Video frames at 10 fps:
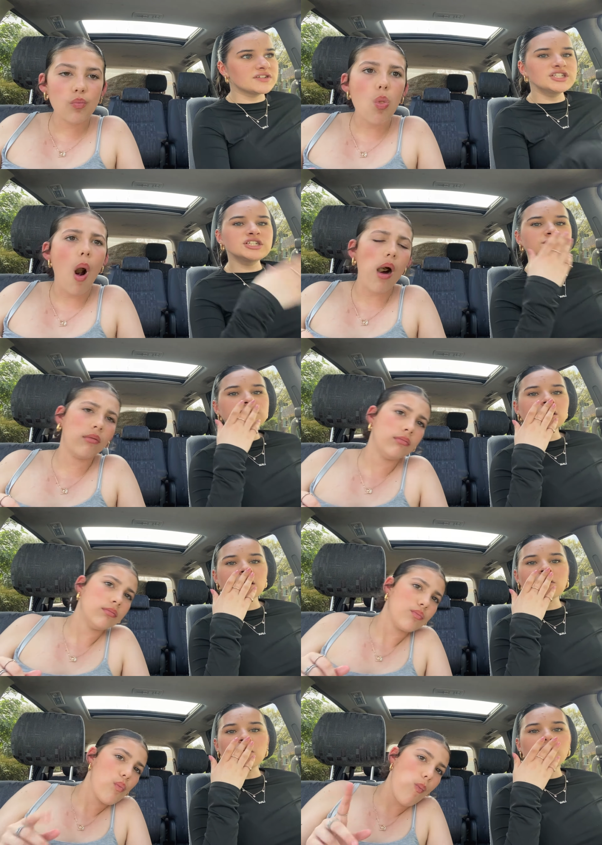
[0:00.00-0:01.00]
Speaker 1: I know,
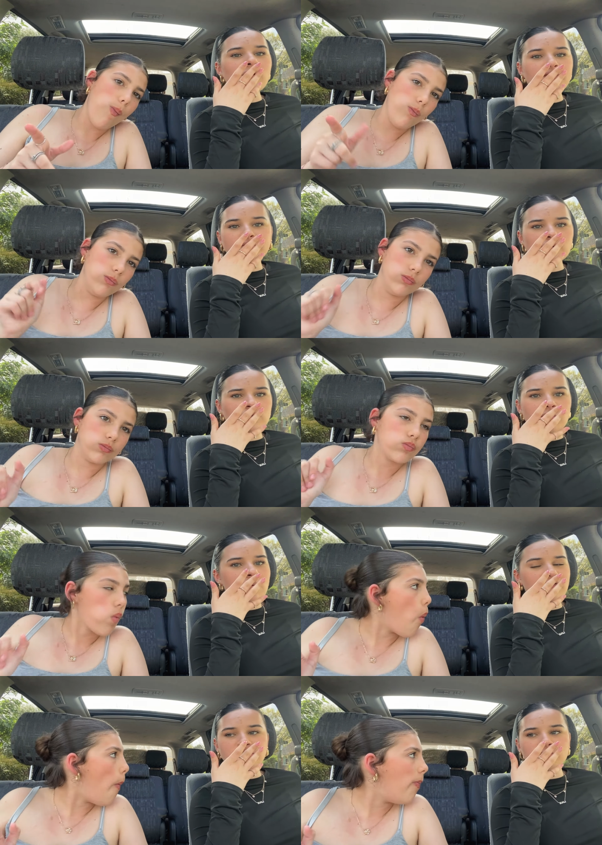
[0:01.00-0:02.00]
like all my mm like mm-hmm. some of
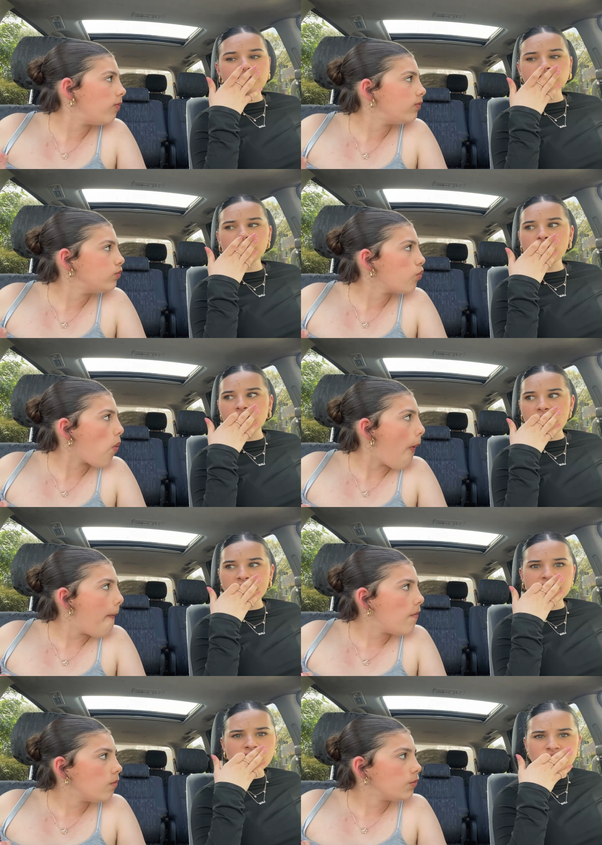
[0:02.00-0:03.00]
my friends would be like, "Oh my god, yeah,
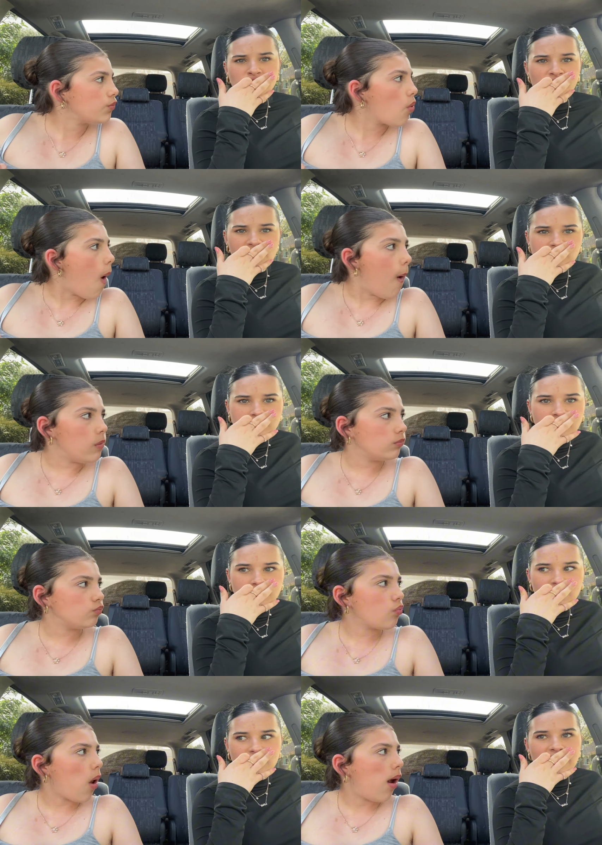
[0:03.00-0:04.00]
but this guy's so fit, isn't he?" I was
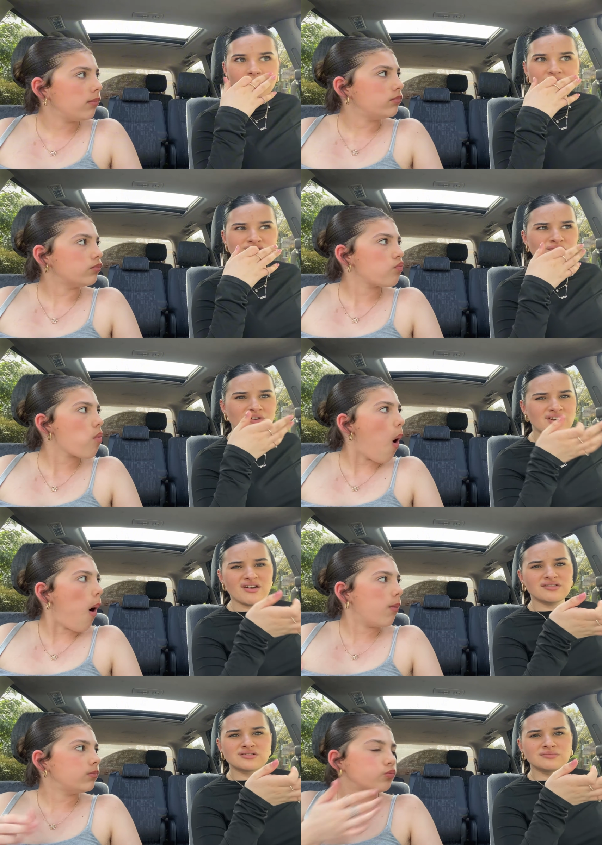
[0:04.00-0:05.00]
like, "Yeah, but he's not very
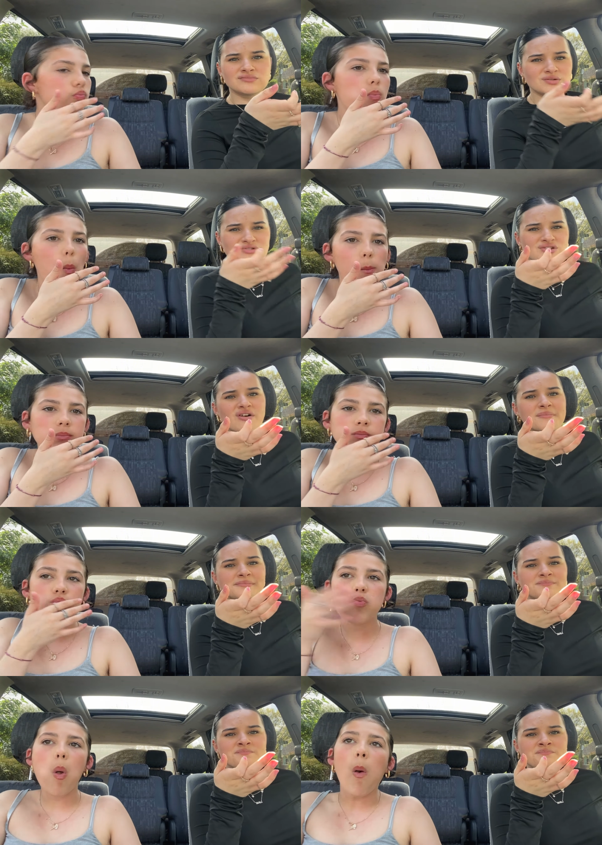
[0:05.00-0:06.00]
nice, so mm. he's not."
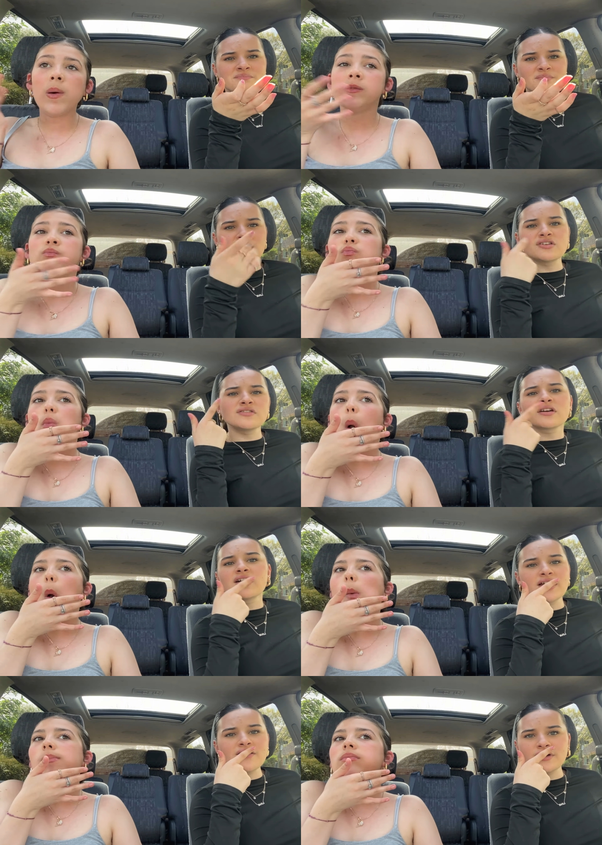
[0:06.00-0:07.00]
Like only the
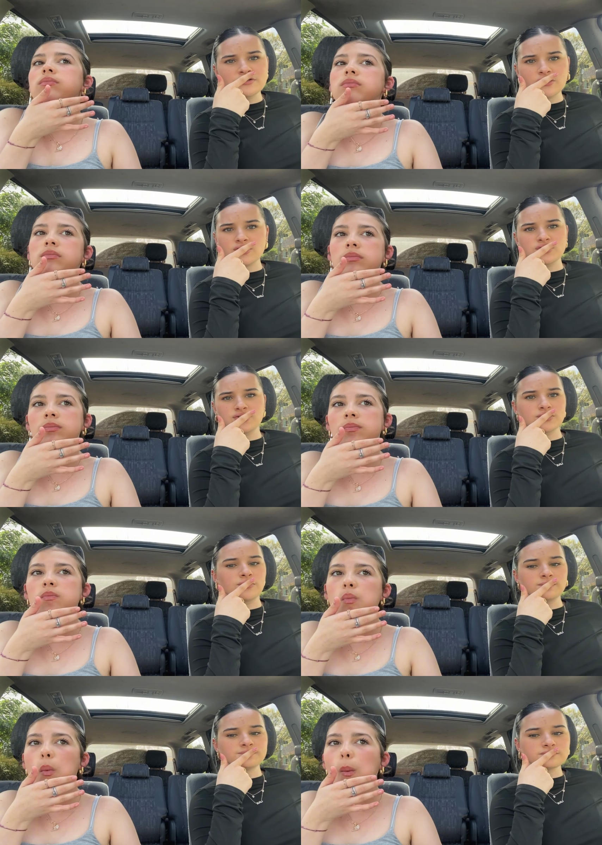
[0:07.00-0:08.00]
guy that everyone has a crush in
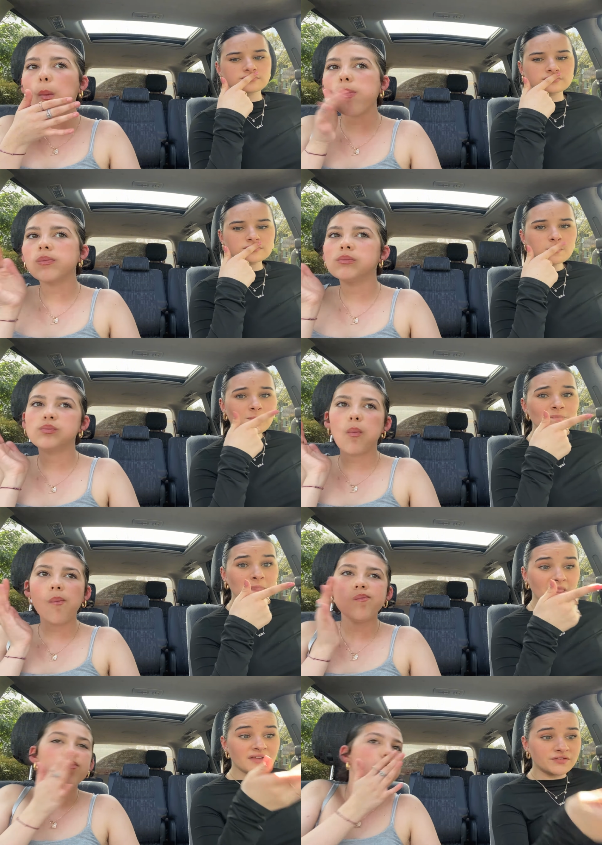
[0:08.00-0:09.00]
school.
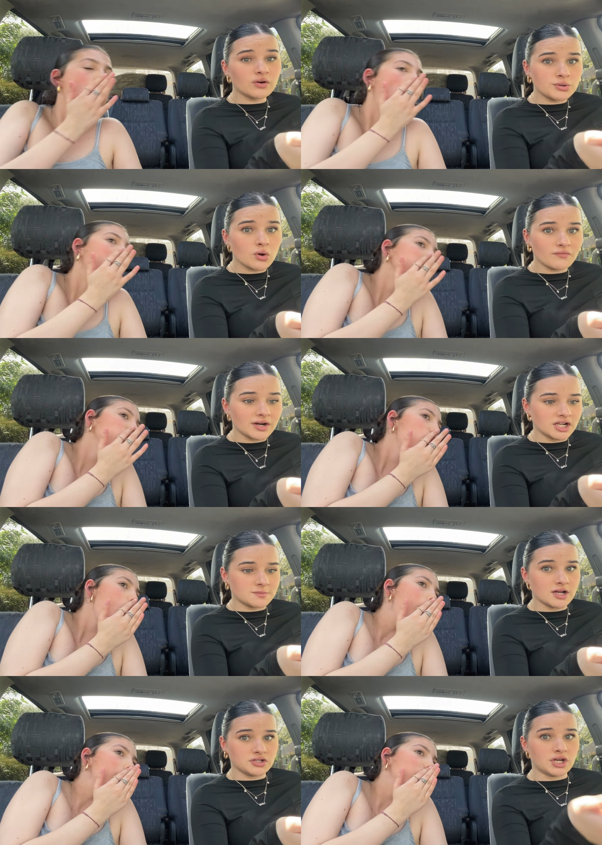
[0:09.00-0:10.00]
If you're not a very nice
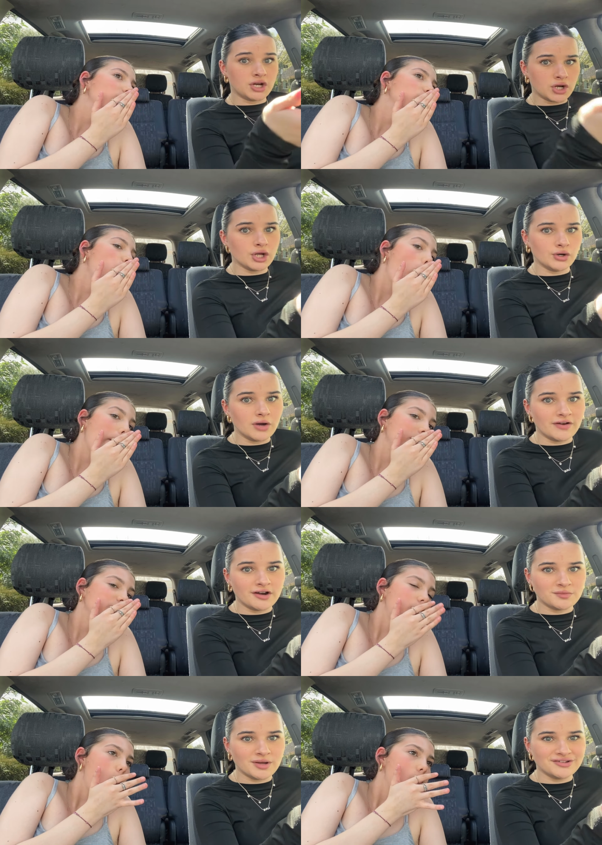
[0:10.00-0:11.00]
person, I know you're not a very
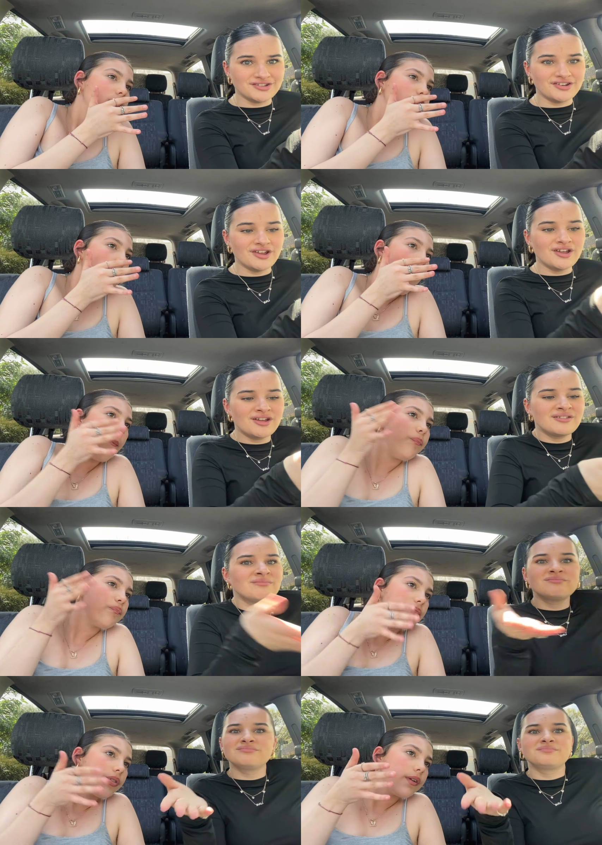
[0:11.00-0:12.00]
nice person.
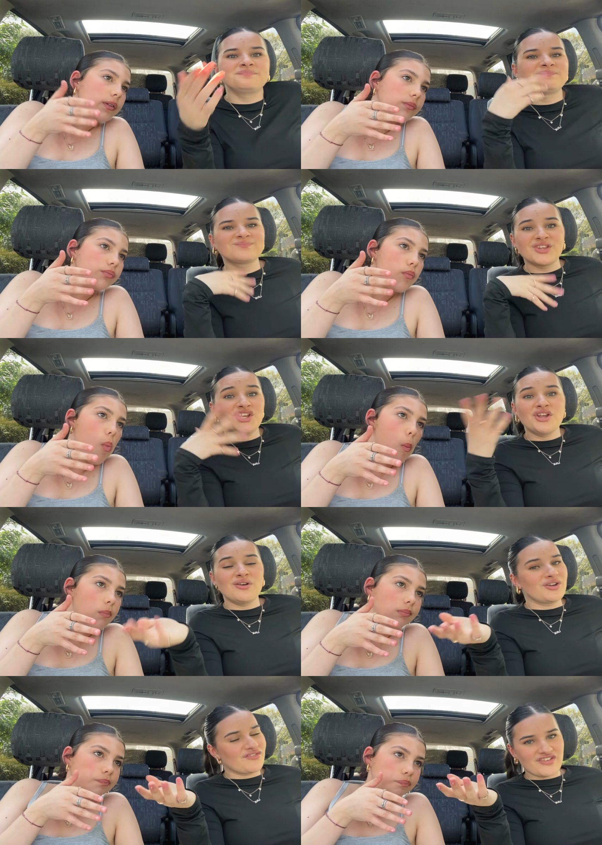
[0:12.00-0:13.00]
You're no
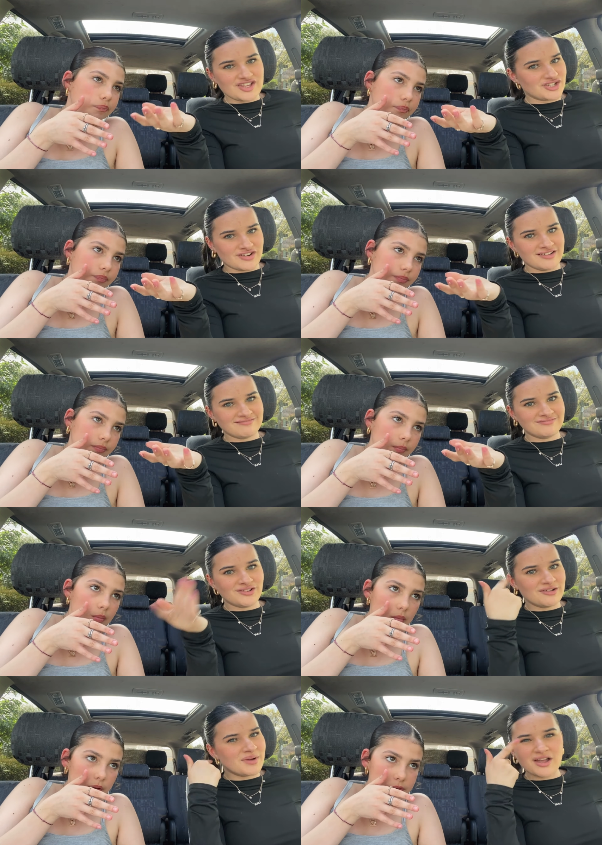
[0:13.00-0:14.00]
longer fit. Sorry,
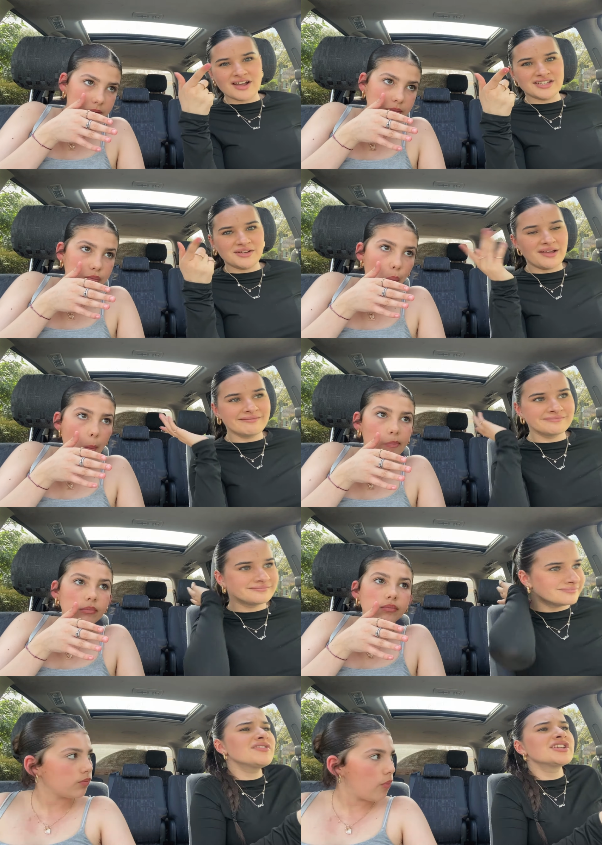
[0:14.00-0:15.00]
not in my eyes anyway.
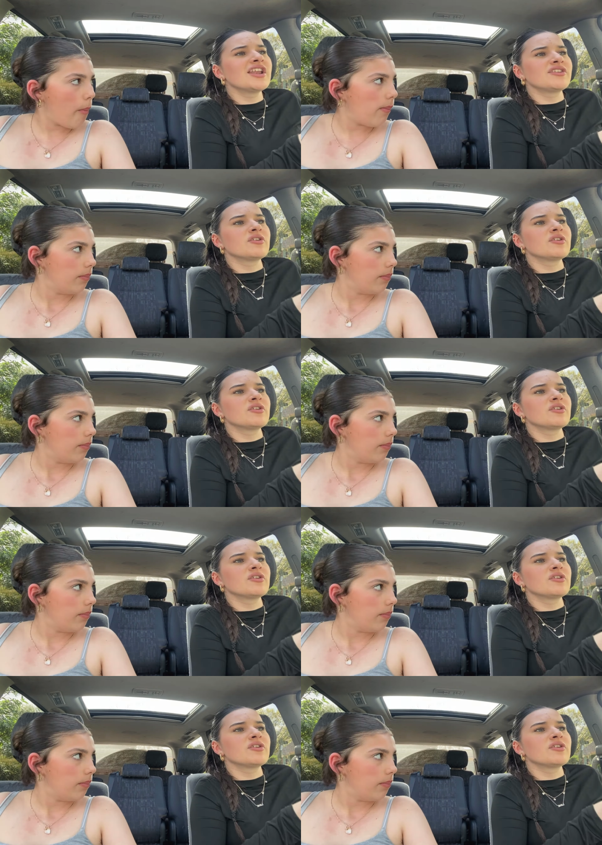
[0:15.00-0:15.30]
Obviously, like you're